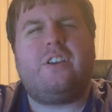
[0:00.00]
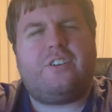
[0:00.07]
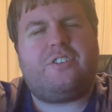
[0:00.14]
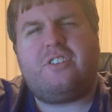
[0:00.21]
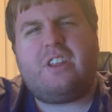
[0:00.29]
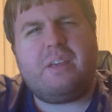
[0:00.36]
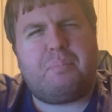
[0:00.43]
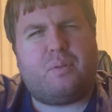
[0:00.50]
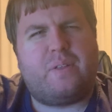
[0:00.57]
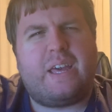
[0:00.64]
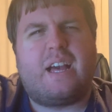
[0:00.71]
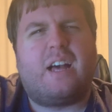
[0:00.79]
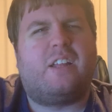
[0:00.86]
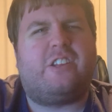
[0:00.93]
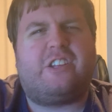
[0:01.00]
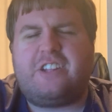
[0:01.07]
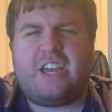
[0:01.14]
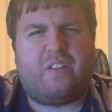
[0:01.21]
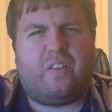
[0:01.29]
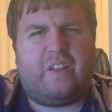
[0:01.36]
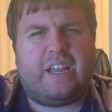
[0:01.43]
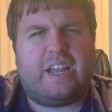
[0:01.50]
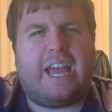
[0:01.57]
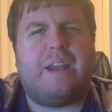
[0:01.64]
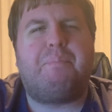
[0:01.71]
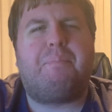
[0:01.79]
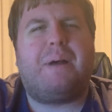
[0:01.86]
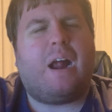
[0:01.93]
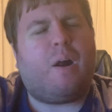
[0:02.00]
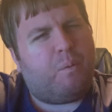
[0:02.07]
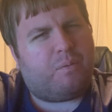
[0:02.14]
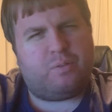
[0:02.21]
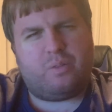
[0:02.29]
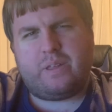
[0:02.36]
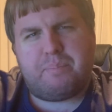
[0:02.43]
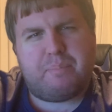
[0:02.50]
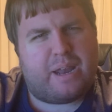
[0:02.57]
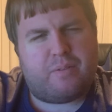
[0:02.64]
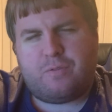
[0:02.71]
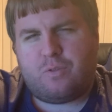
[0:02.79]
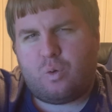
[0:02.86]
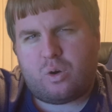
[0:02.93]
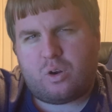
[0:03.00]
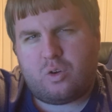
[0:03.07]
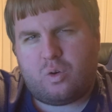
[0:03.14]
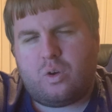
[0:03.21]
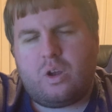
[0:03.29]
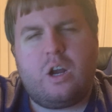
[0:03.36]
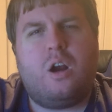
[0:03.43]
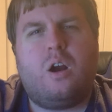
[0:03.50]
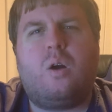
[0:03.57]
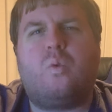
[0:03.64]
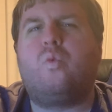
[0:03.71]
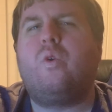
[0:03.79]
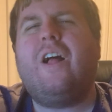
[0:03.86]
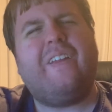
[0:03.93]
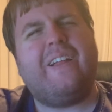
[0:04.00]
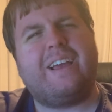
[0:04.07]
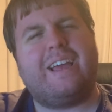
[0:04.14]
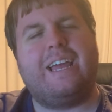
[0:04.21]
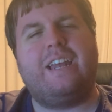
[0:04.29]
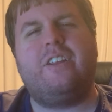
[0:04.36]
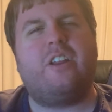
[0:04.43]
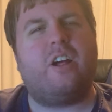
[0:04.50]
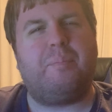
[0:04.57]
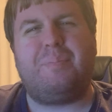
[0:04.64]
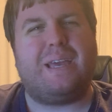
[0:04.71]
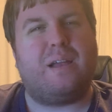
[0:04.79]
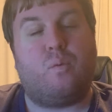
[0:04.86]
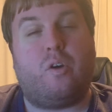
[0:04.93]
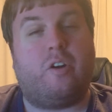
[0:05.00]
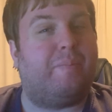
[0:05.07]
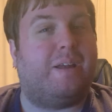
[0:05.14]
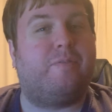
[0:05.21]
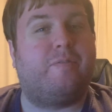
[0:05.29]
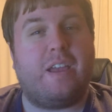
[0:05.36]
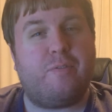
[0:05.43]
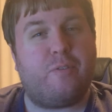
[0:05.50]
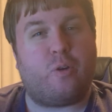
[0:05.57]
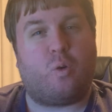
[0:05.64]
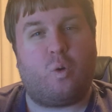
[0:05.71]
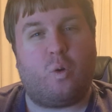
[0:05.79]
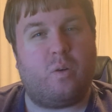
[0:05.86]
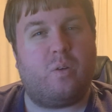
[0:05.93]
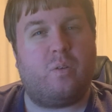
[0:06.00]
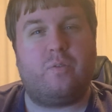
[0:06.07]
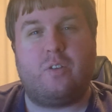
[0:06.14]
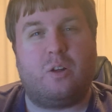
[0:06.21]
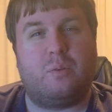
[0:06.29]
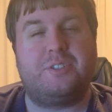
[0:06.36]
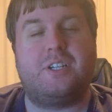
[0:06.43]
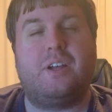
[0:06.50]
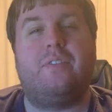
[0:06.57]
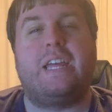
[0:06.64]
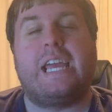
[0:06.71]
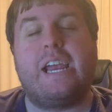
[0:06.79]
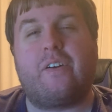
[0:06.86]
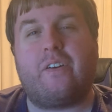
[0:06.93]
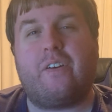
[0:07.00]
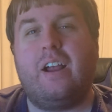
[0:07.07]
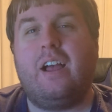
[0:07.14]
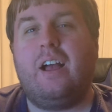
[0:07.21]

Deeply unsettling and powerfully metaphorical, Relic ended up being one of my favorite horror films of the year.